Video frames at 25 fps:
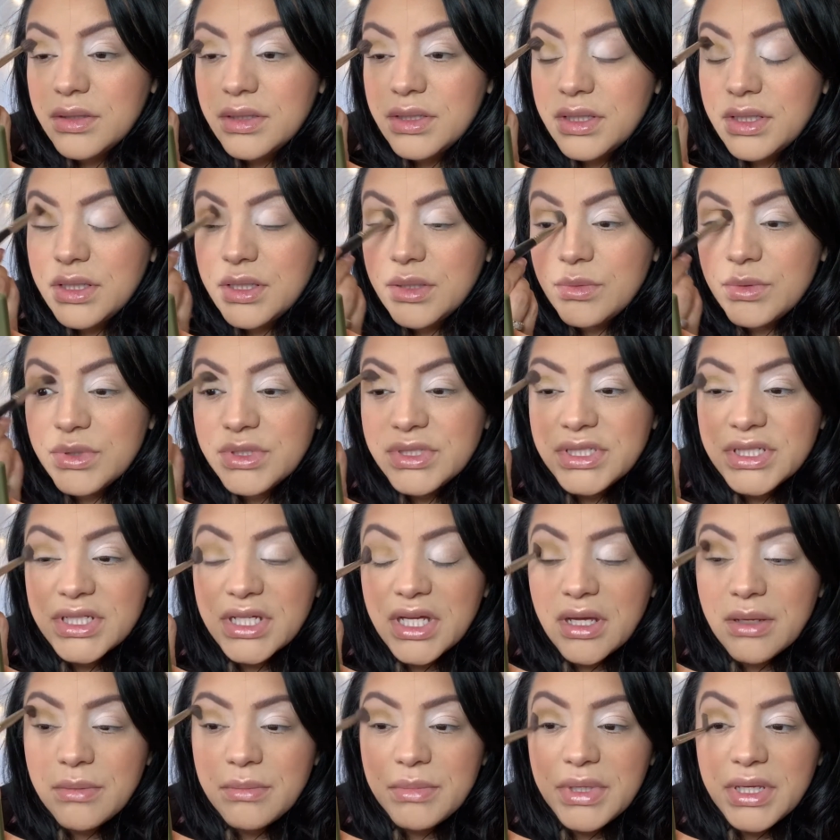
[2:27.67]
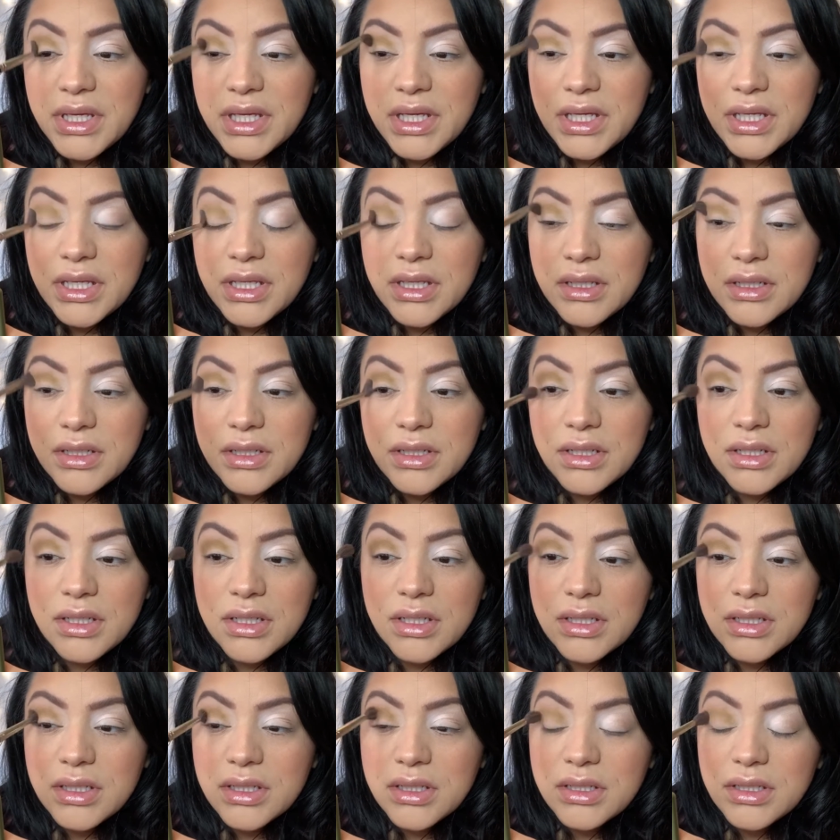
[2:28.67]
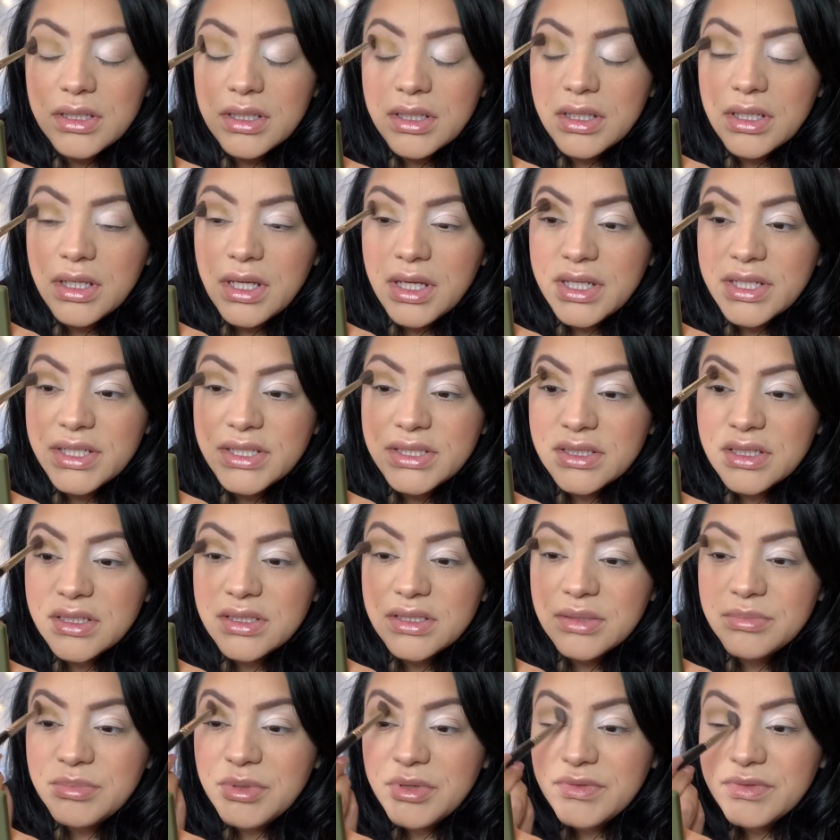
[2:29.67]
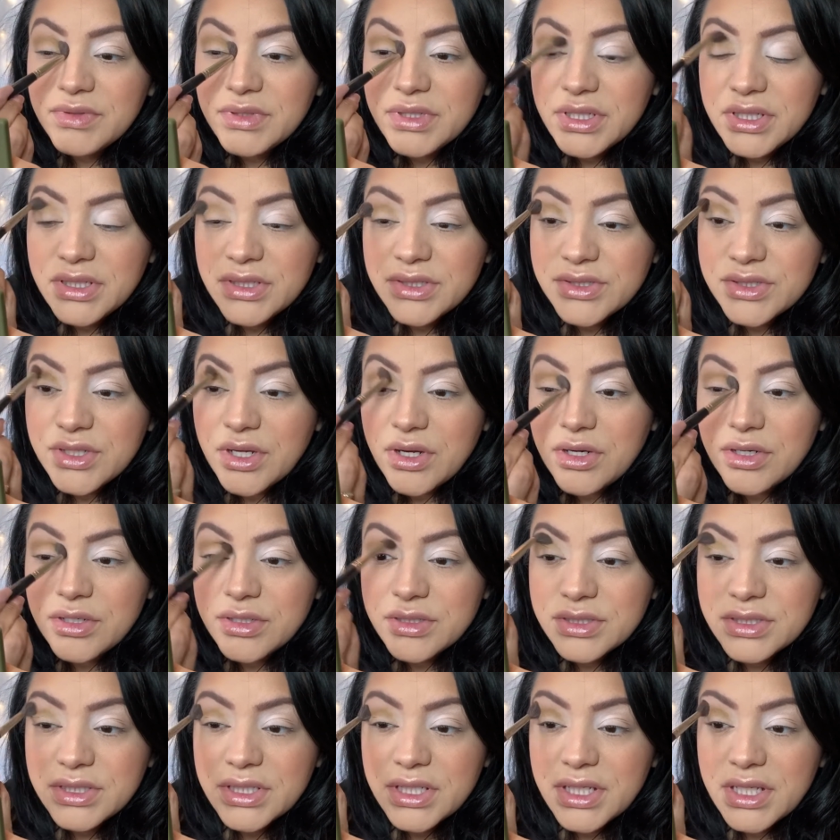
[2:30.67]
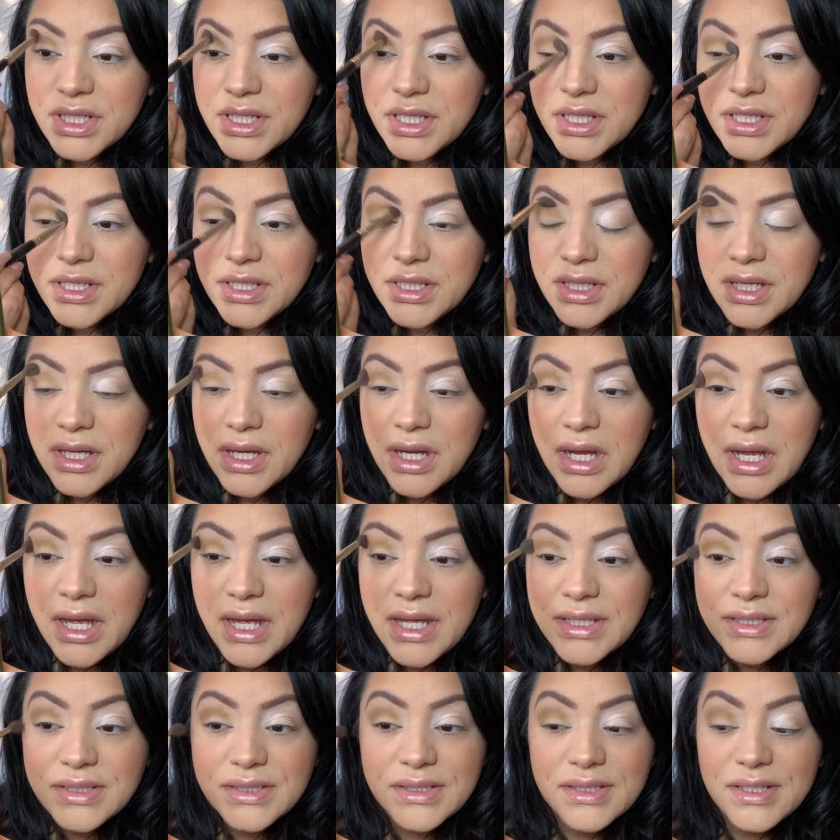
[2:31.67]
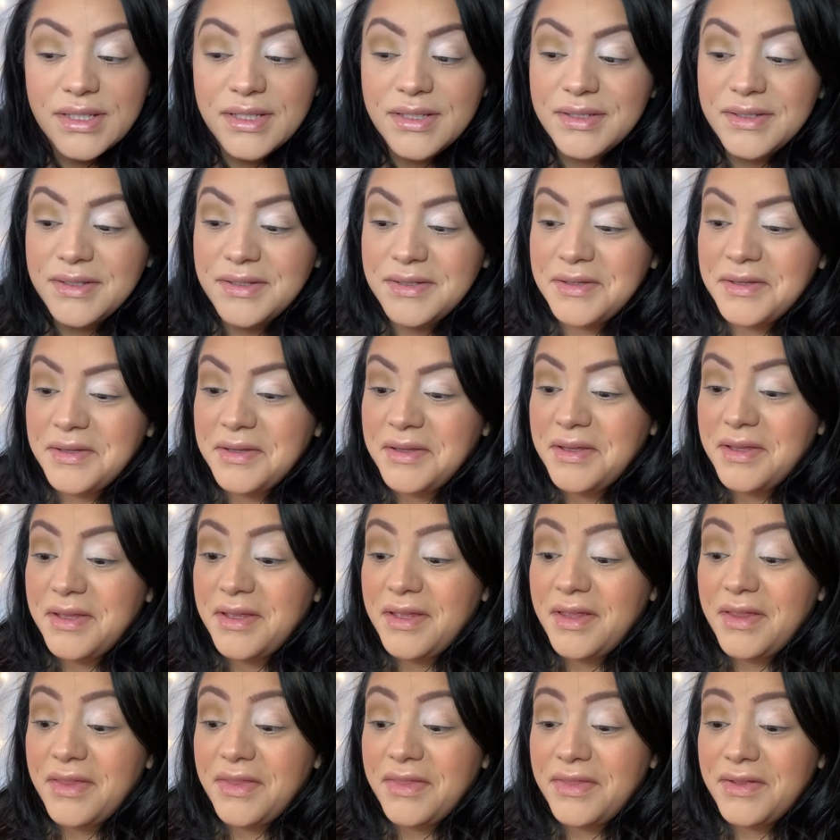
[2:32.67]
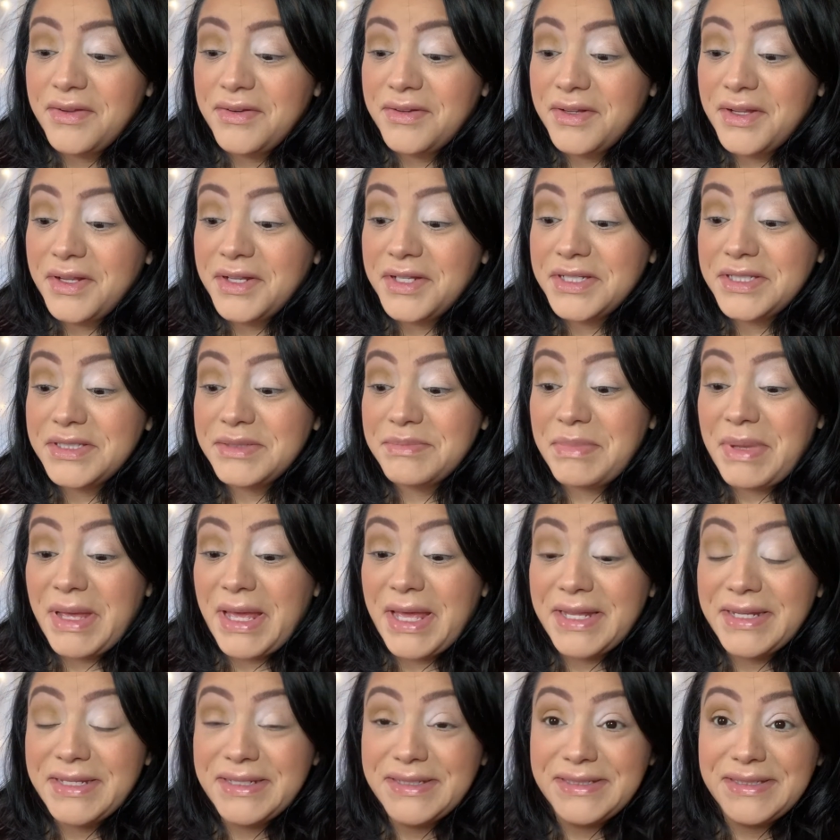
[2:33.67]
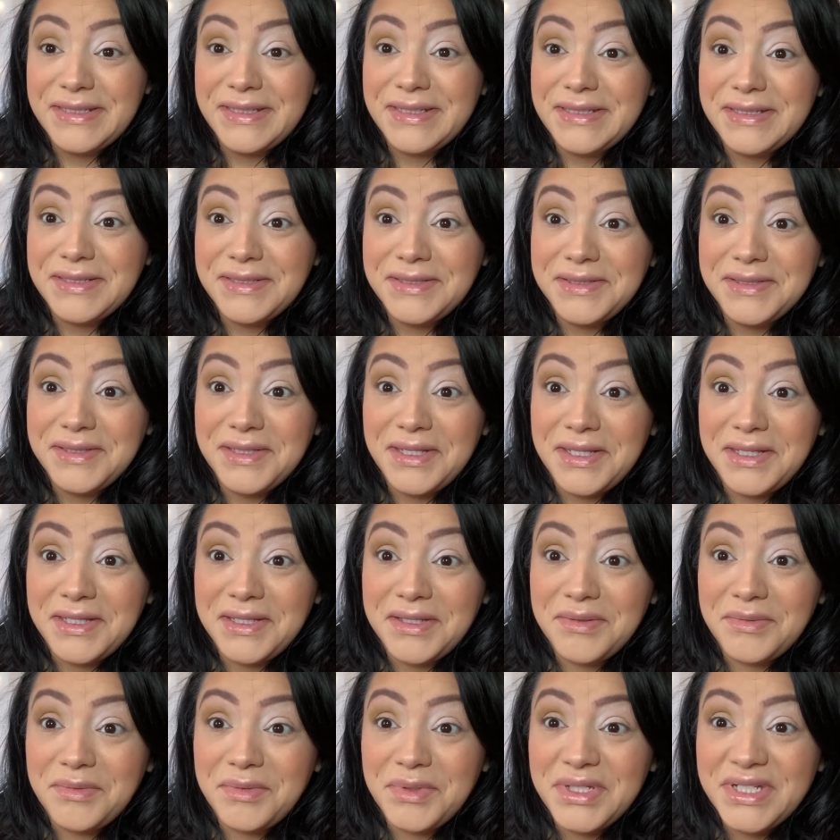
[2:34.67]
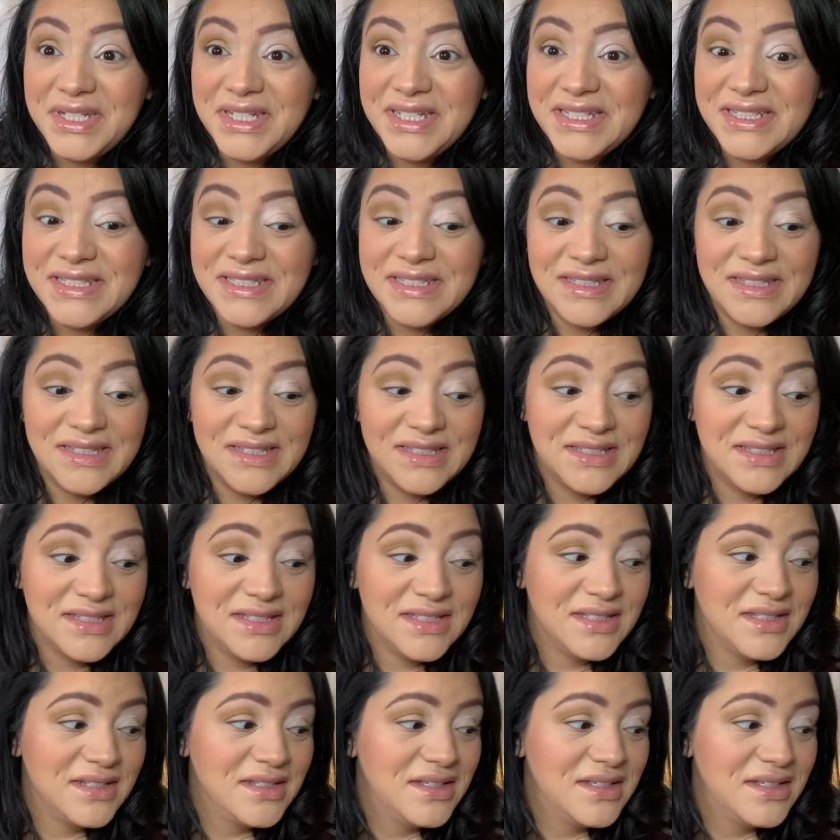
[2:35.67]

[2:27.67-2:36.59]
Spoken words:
the ones that come in Anastasia Beverly Hills aren't as, they're not as bad as this. Like, what is this?